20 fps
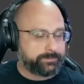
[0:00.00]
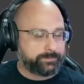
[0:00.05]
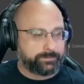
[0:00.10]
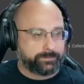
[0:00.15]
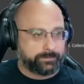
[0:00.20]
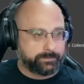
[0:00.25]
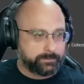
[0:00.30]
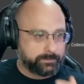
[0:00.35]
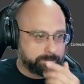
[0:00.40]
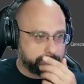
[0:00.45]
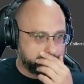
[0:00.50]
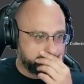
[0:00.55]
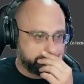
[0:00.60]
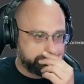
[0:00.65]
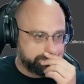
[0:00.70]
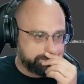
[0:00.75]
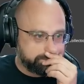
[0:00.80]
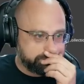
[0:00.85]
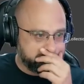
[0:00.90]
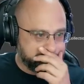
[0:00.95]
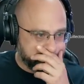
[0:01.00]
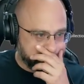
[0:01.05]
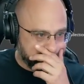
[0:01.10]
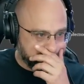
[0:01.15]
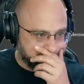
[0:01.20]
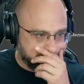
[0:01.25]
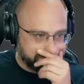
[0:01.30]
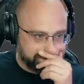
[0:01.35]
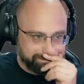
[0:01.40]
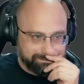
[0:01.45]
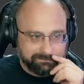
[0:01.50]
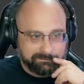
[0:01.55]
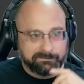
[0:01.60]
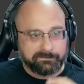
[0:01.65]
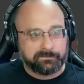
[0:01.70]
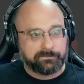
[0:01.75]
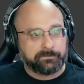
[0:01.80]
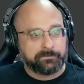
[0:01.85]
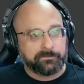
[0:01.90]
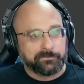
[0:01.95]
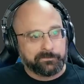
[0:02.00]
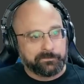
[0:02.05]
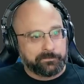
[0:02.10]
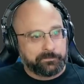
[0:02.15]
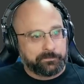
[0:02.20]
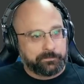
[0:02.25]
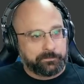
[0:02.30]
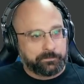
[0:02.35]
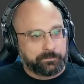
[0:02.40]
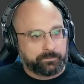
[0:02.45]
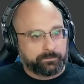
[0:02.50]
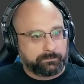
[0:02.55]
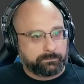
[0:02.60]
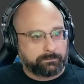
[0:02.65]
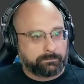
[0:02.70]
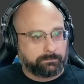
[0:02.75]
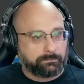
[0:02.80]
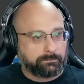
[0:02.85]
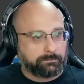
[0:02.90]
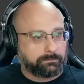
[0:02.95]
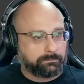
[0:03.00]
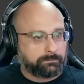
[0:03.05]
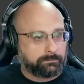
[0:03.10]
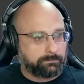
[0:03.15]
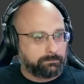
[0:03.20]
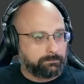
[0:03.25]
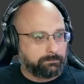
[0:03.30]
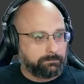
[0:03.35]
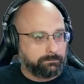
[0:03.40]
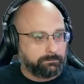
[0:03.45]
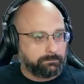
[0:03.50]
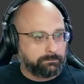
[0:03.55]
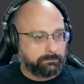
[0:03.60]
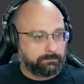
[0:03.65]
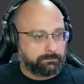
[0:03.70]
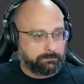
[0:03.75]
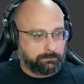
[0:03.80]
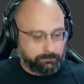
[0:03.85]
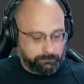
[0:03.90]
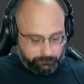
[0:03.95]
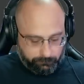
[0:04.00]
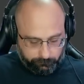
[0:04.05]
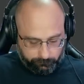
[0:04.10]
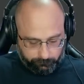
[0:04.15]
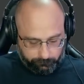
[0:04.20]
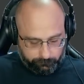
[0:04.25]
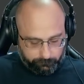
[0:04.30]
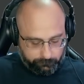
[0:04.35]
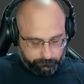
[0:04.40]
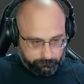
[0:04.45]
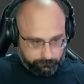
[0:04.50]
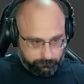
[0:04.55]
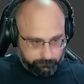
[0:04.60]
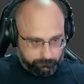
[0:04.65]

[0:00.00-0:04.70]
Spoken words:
Nothing is said.